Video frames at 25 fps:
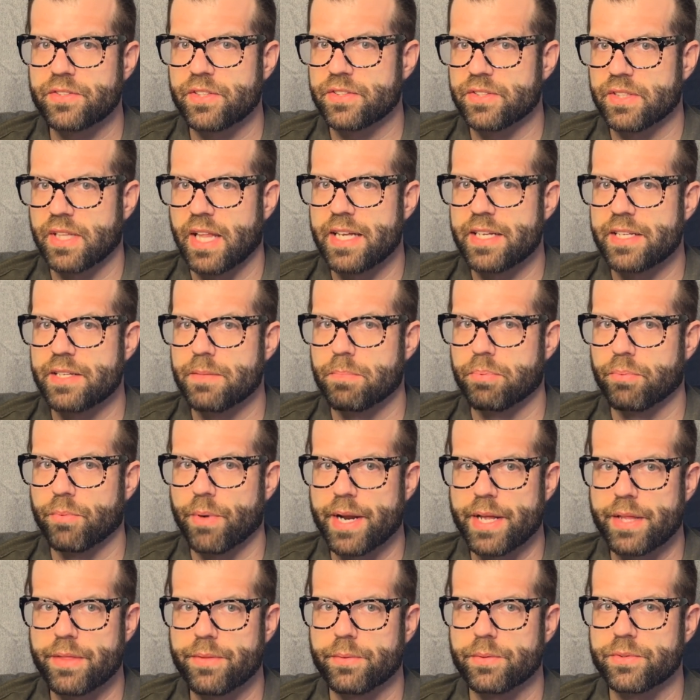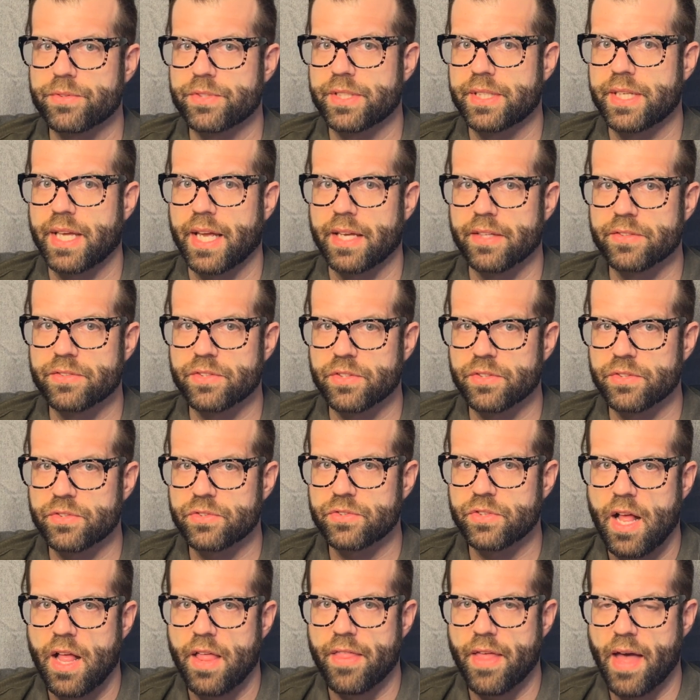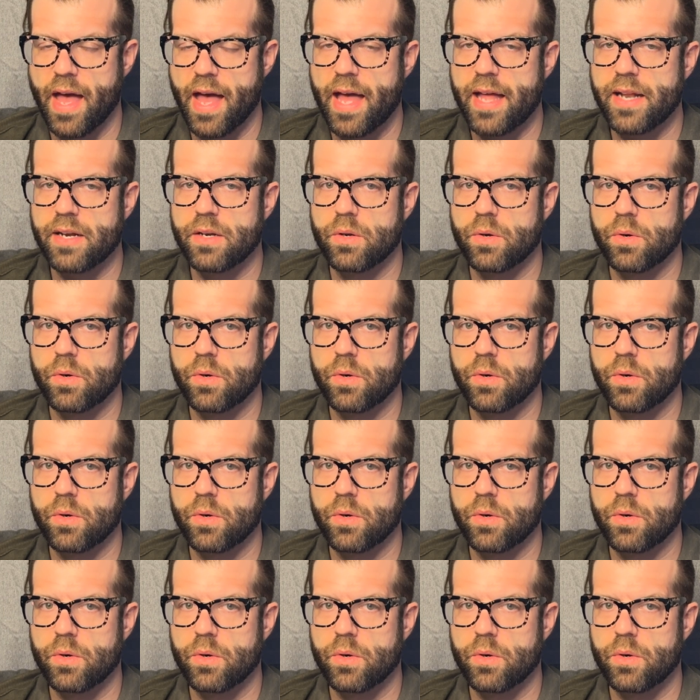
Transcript: has led to breakthroughs in cases that